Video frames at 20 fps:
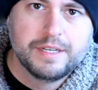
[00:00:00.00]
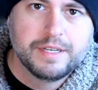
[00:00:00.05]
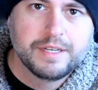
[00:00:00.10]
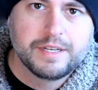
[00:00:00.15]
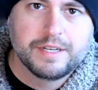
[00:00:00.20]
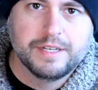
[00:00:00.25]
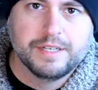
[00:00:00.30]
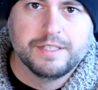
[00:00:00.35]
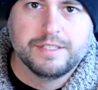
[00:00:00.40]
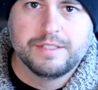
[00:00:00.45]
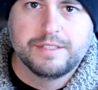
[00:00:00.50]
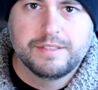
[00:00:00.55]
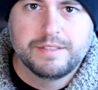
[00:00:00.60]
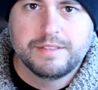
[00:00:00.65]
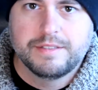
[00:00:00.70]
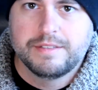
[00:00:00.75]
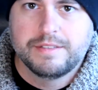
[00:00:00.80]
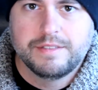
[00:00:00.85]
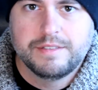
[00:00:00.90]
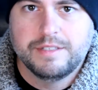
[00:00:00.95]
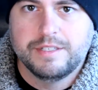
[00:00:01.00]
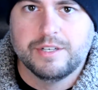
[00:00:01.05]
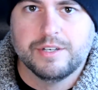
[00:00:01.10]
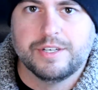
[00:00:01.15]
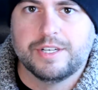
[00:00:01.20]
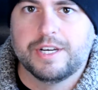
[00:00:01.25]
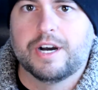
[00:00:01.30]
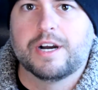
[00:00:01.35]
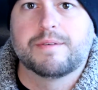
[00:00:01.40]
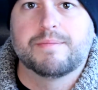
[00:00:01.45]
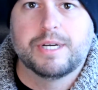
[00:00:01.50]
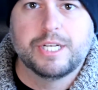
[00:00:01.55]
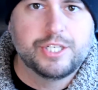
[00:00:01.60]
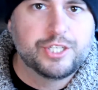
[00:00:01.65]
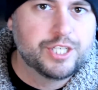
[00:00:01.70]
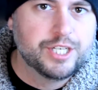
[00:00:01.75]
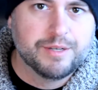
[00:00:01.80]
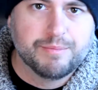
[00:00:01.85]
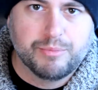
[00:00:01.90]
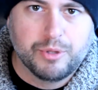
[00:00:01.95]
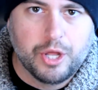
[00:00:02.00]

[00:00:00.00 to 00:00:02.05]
because your dog might shit